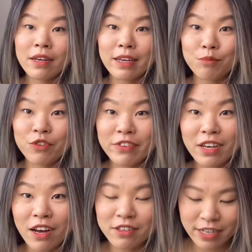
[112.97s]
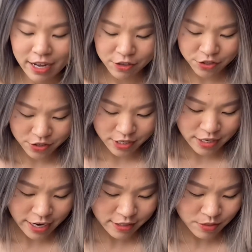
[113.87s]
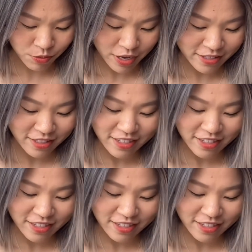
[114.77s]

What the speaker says: Okay, moving on now to the next one.